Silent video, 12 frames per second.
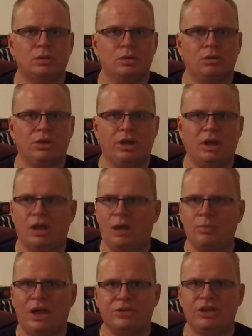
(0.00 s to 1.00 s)
Okay, I'm
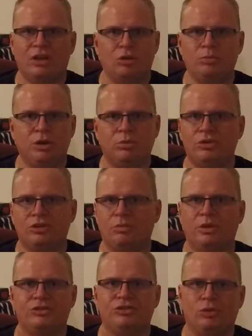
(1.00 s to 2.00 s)
not telling people to
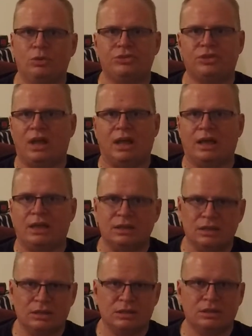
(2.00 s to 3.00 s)
commit suicide.
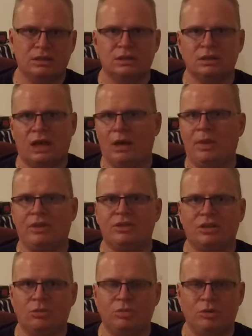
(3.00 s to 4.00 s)
I'm not
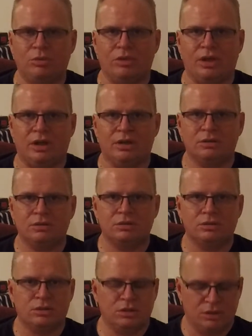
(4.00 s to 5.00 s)
telling people that.
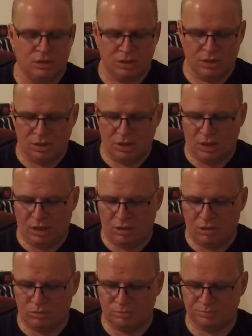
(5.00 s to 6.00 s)

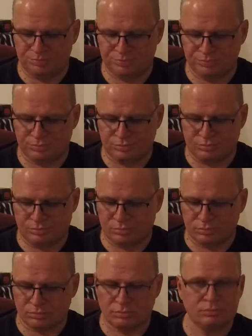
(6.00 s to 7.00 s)

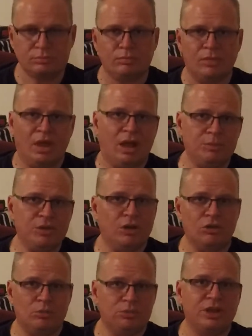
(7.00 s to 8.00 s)
I'm
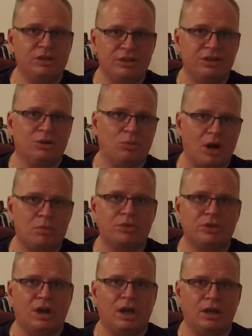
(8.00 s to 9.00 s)
telling them they need to get right with
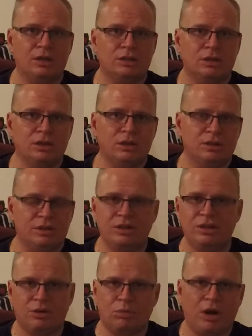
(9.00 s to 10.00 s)
God. They
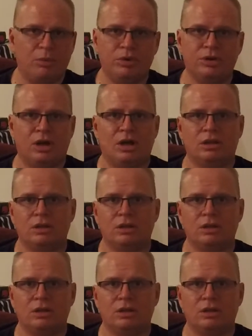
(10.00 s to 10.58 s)
need to get right with God.